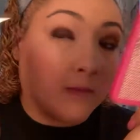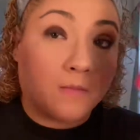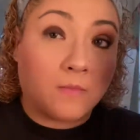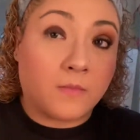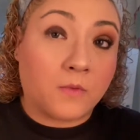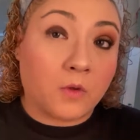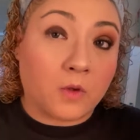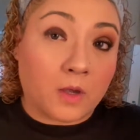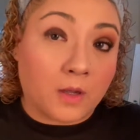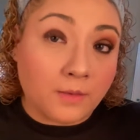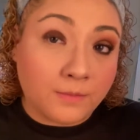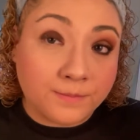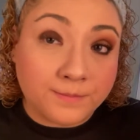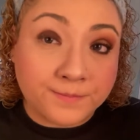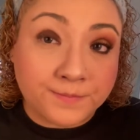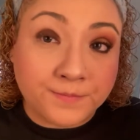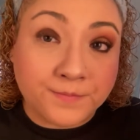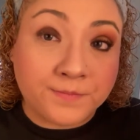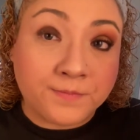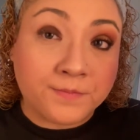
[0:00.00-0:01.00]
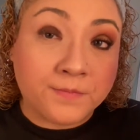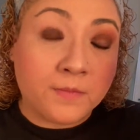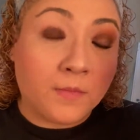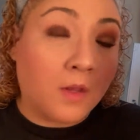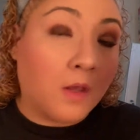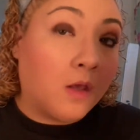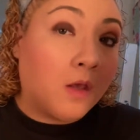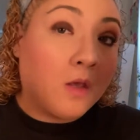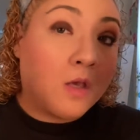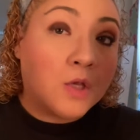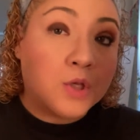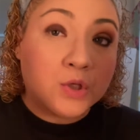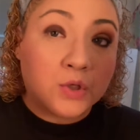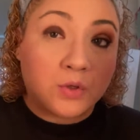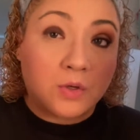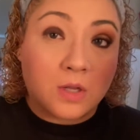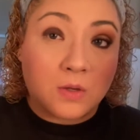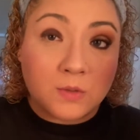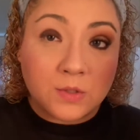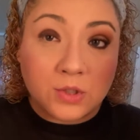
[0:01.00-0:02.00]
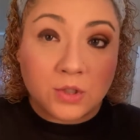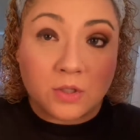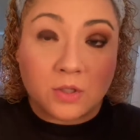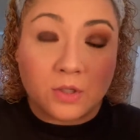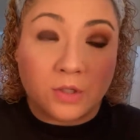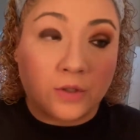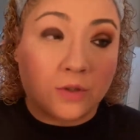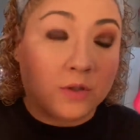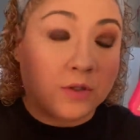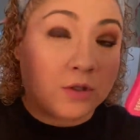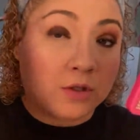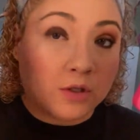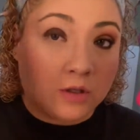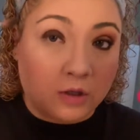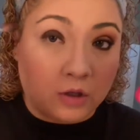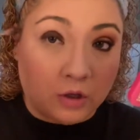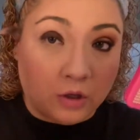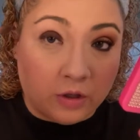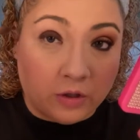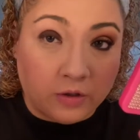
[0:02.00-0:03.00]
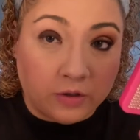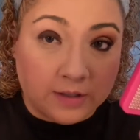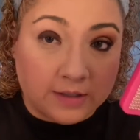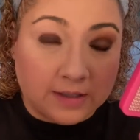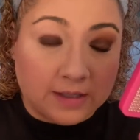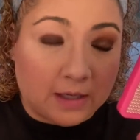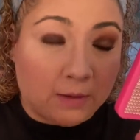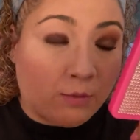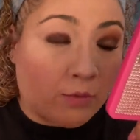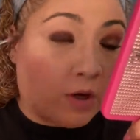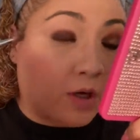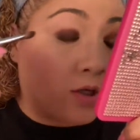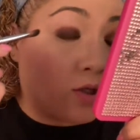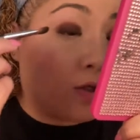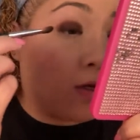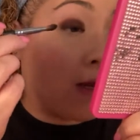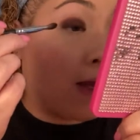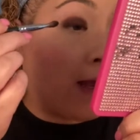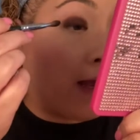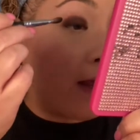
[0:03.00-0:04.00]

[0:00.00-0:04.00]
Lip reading: Okay? So now what you're gonna do is you're gonna use the same brush,